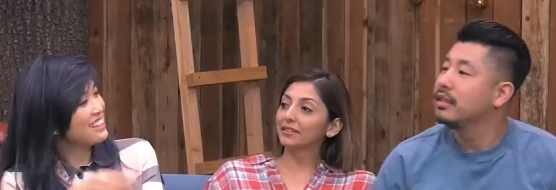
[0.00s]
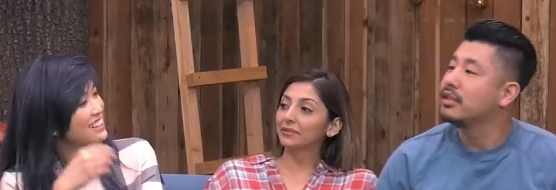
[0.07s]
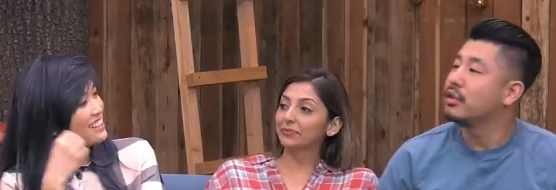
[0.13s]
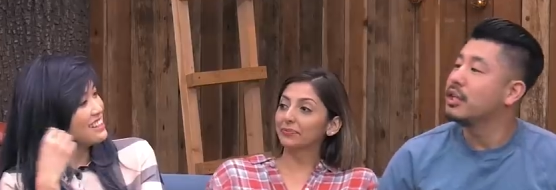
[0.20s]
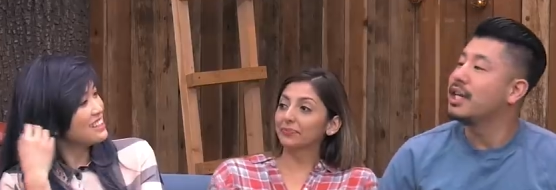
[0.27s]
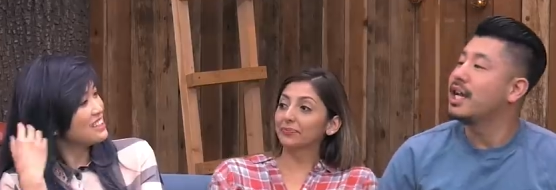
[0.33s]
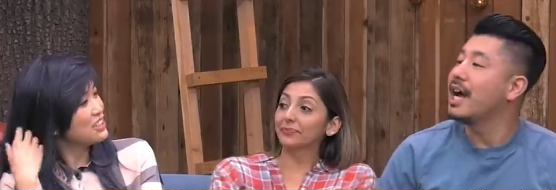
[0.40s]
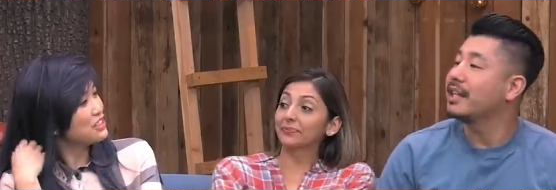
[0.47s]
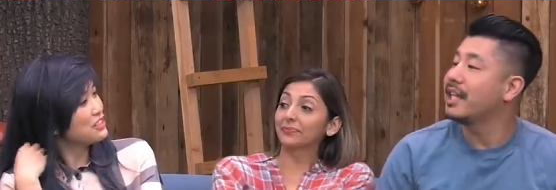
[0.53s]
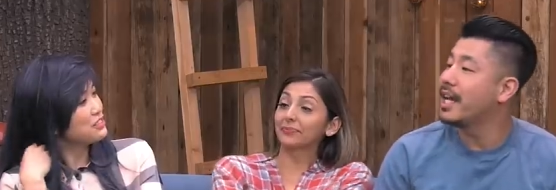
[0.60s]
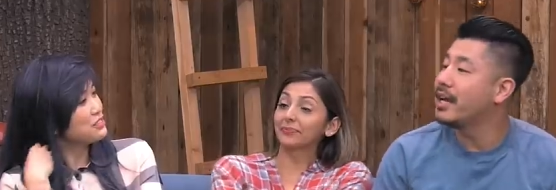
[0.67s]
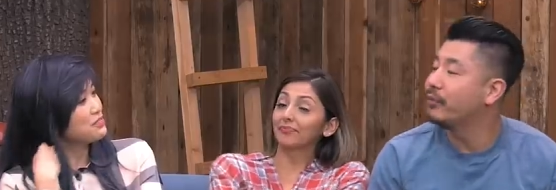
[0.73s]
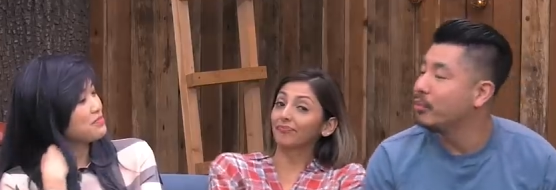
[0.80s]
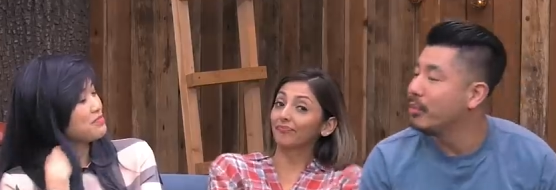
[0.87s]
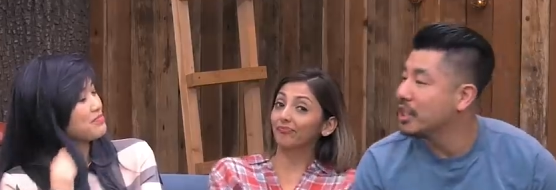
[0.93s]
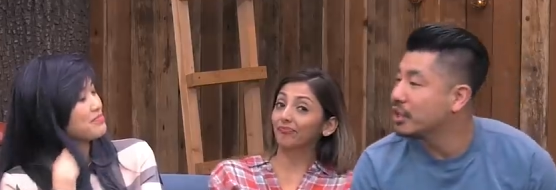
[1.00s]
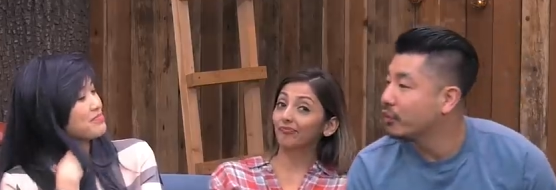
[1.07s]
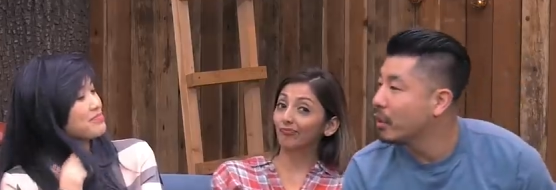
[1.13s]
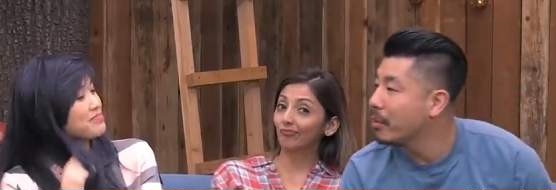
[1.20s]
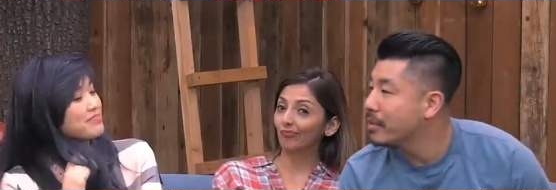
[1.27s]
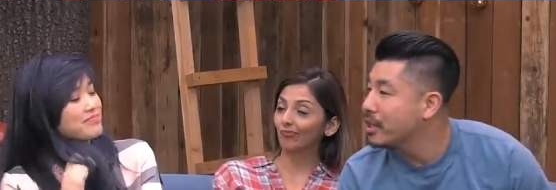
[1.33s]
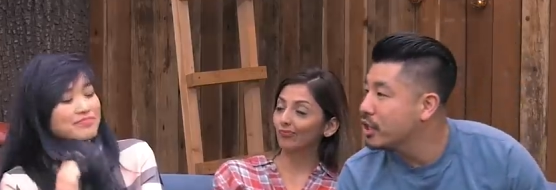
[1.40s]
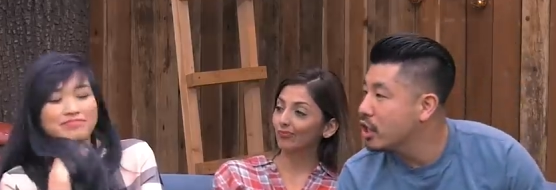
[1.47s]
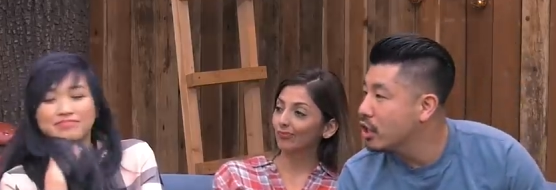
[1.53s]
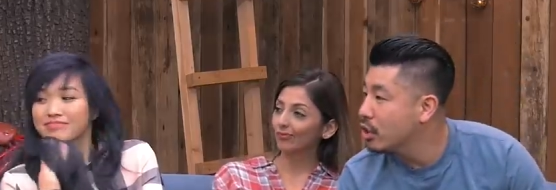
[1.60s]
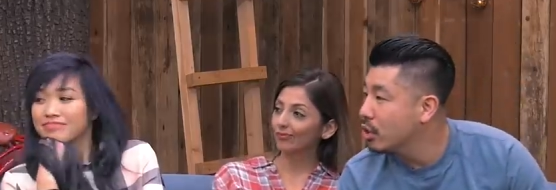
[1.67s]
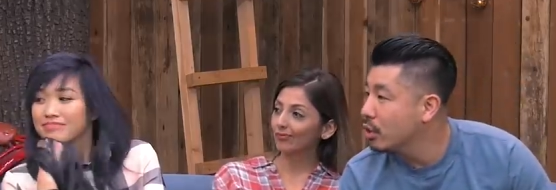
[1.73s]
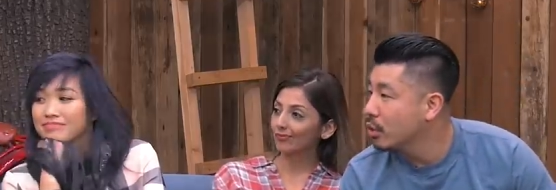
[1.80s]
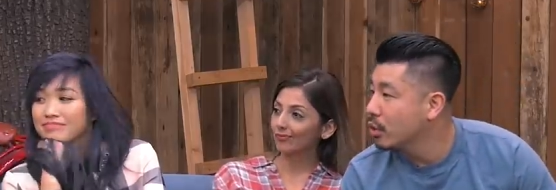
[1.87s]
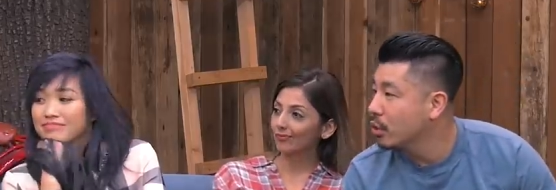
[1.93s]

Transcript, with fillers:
Speaker 1: So he got that information from you.